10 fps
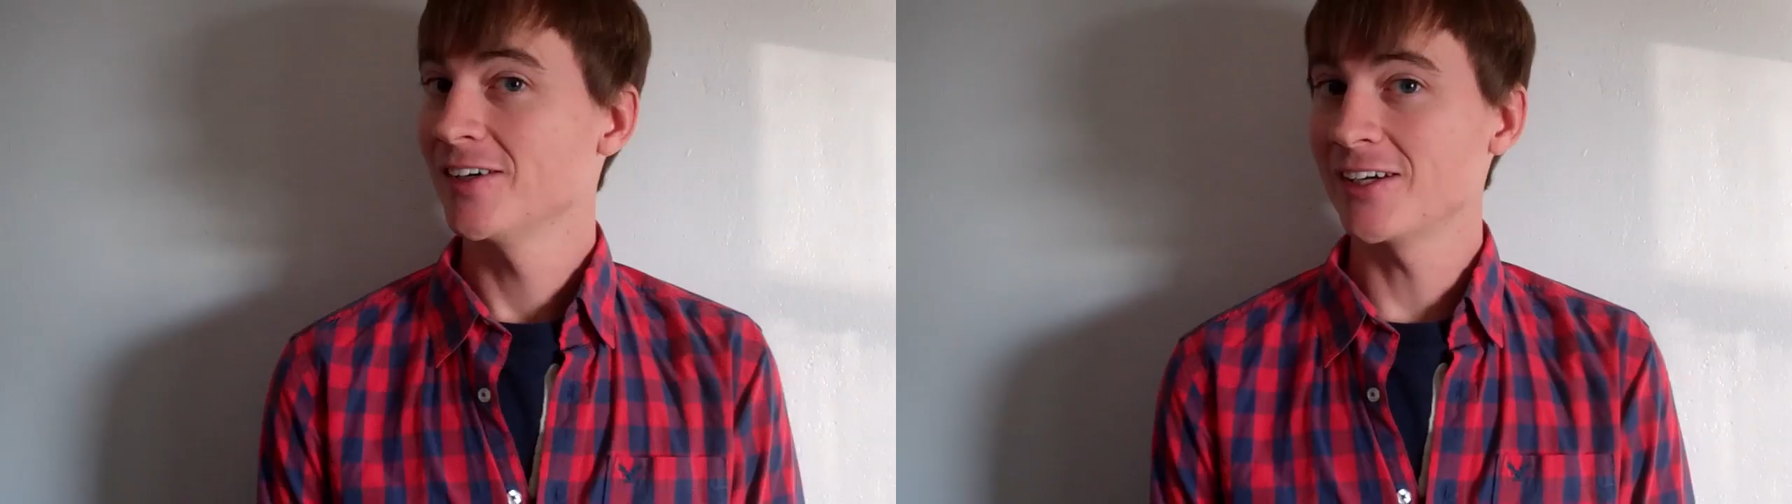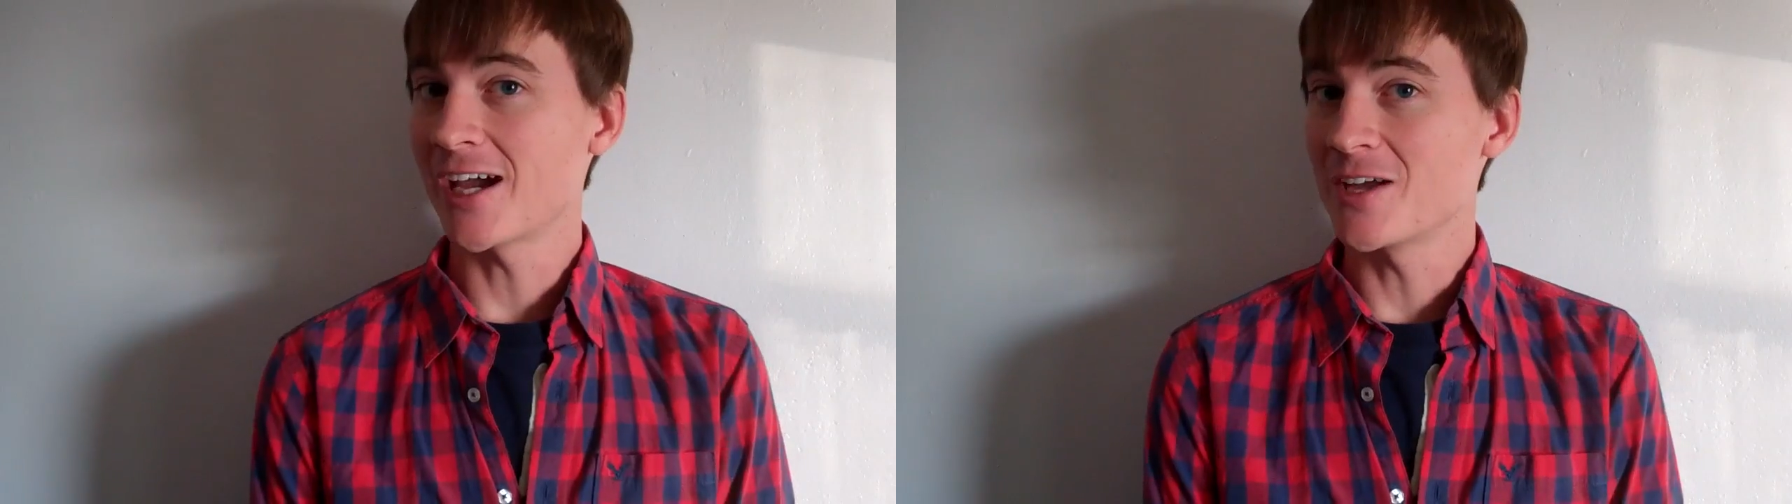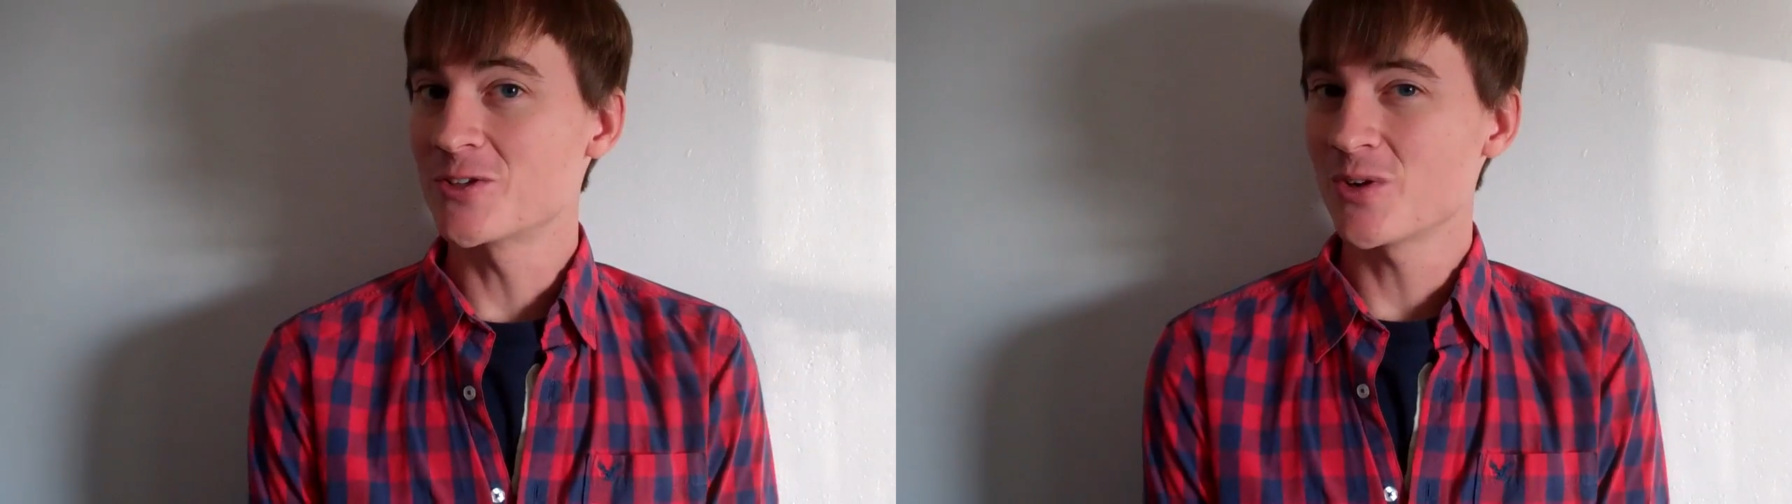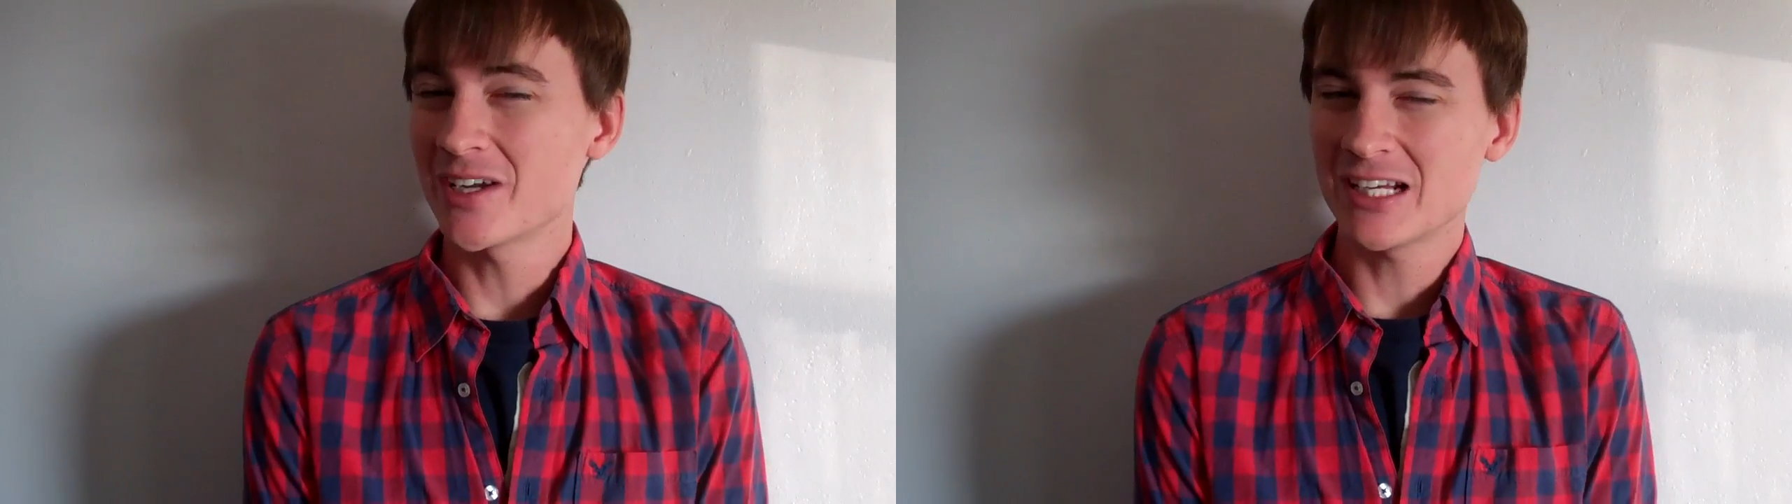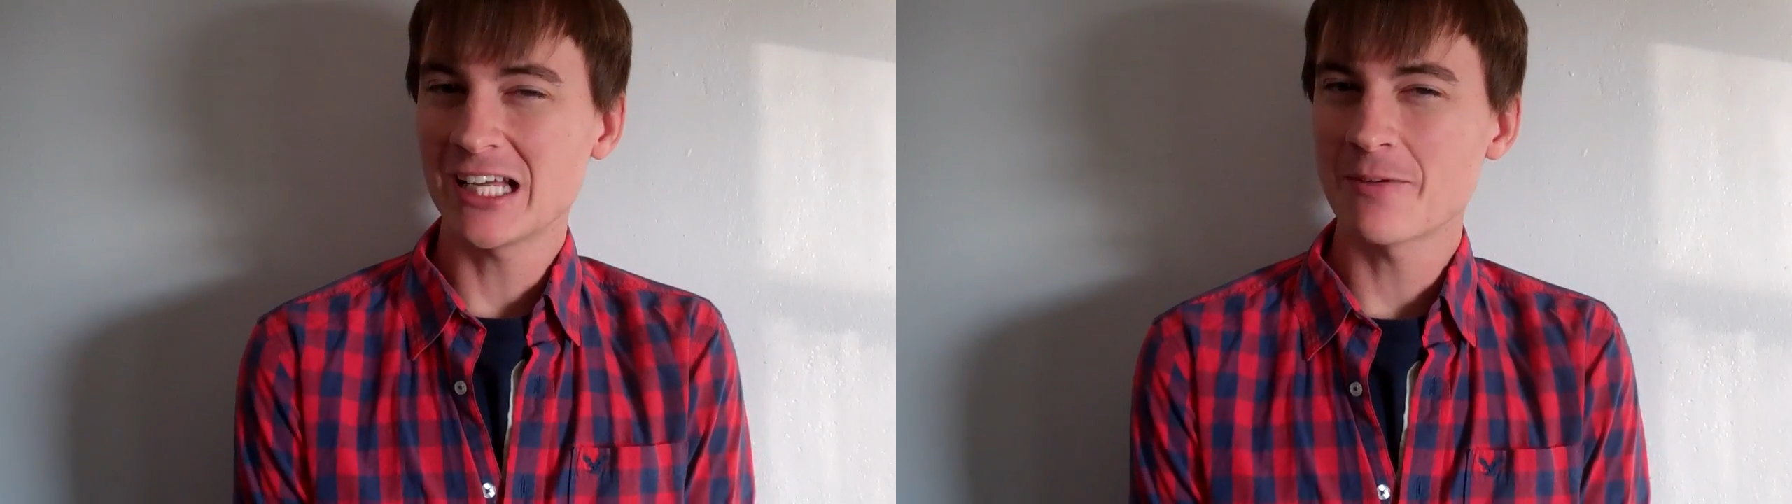Hey guys,
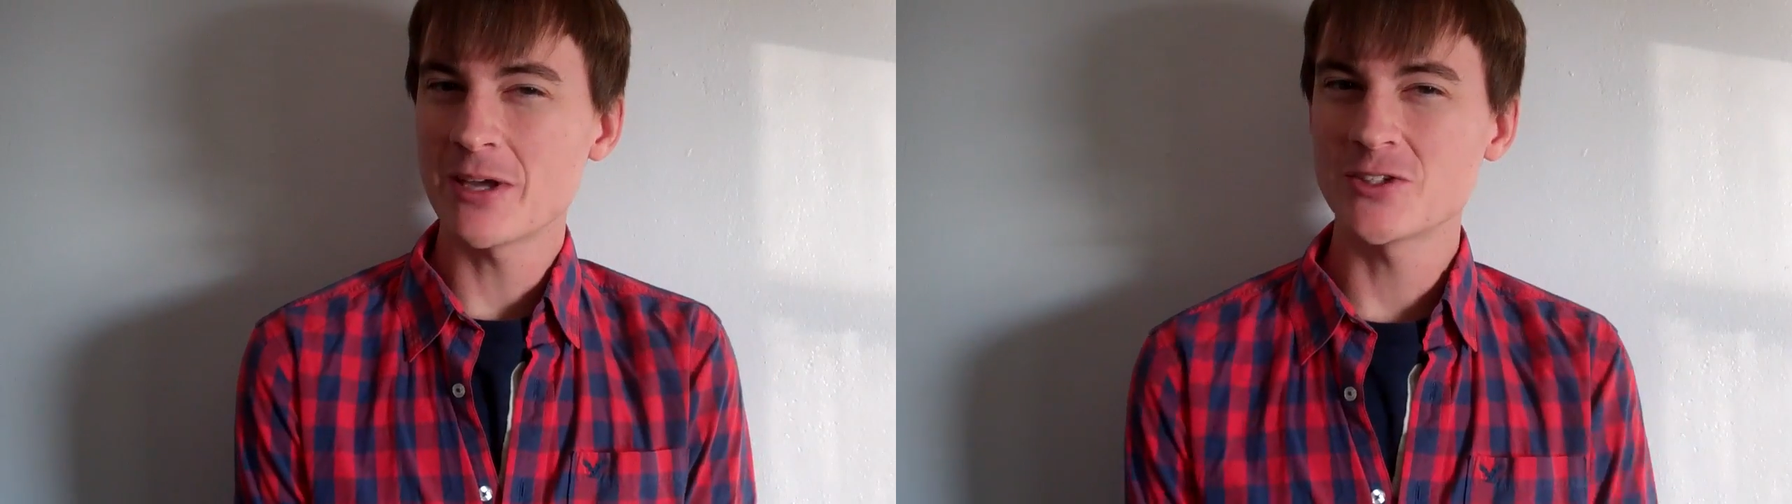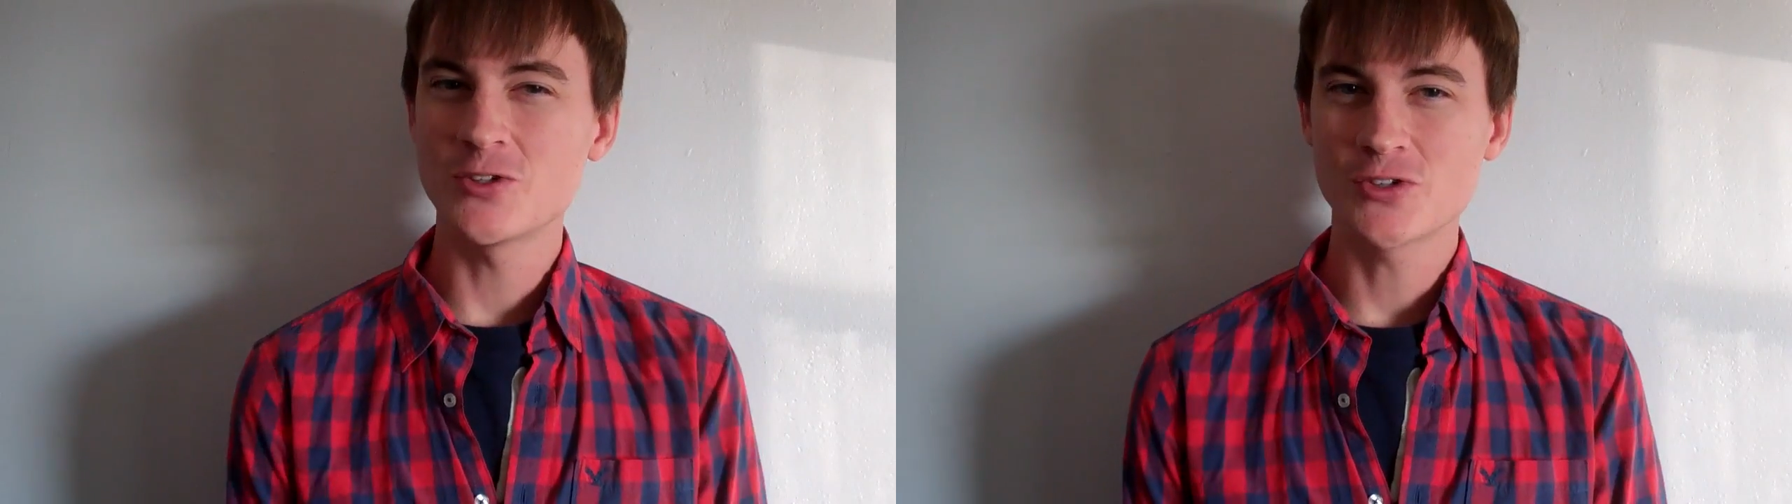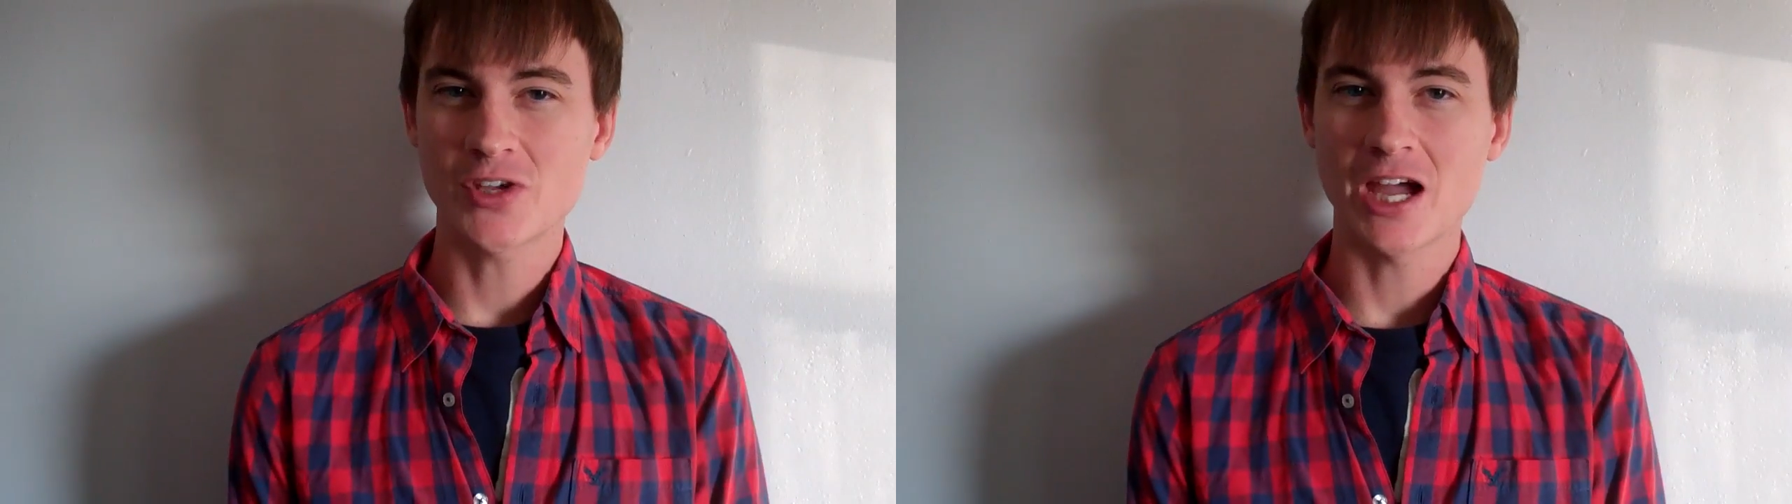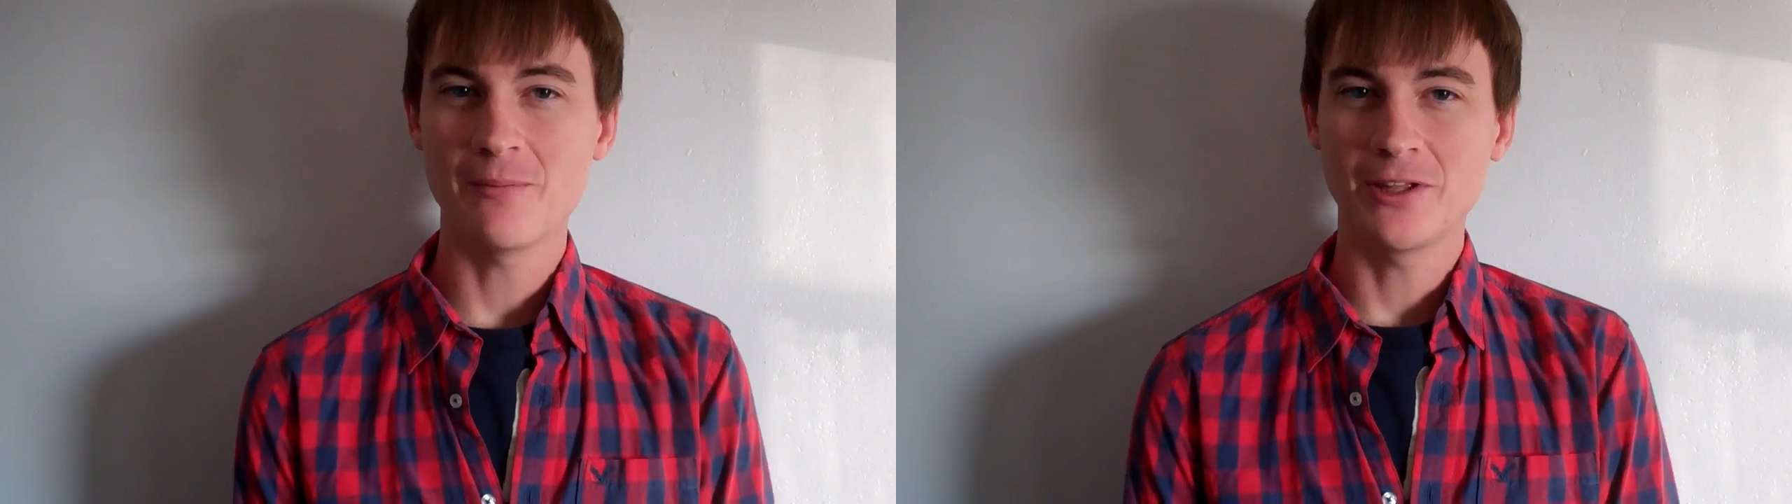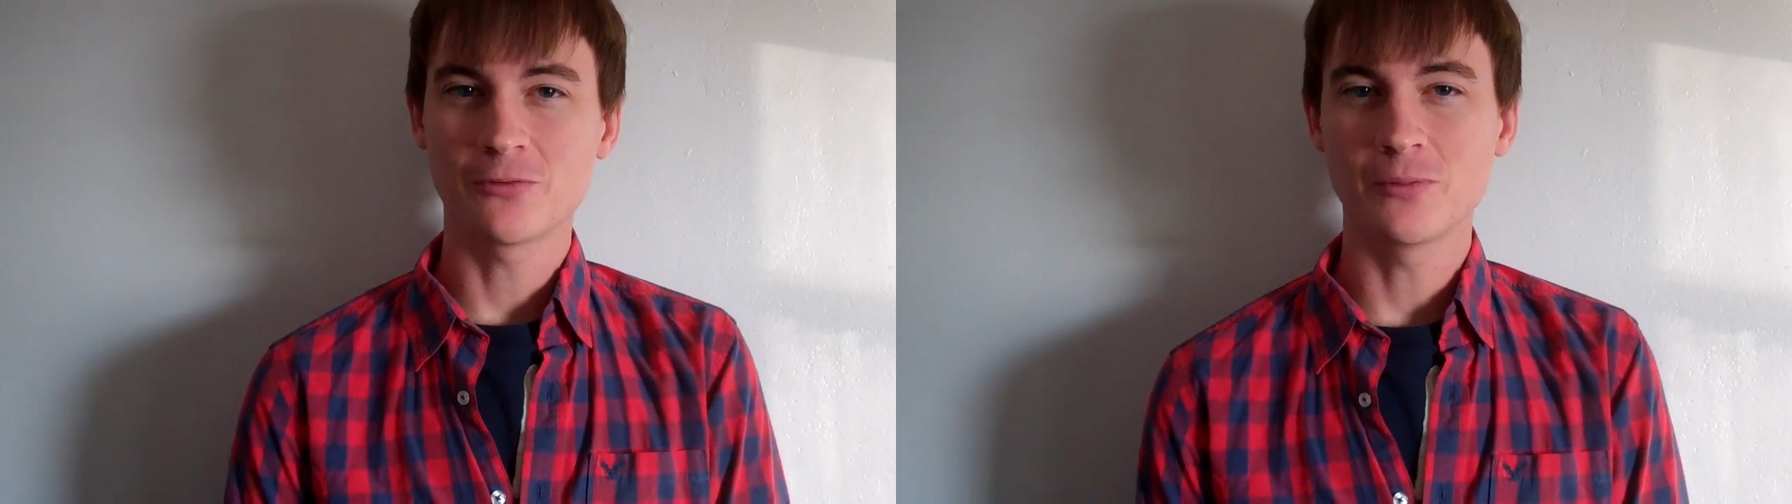so I get a lot of messages and
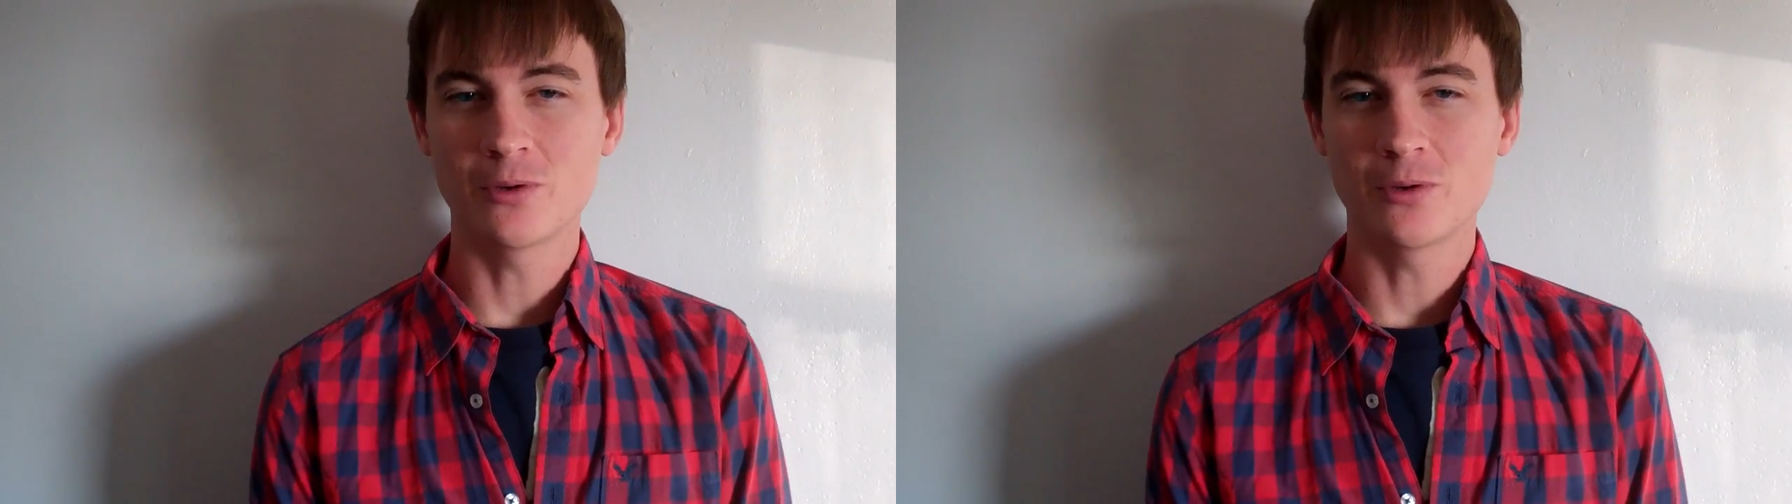comments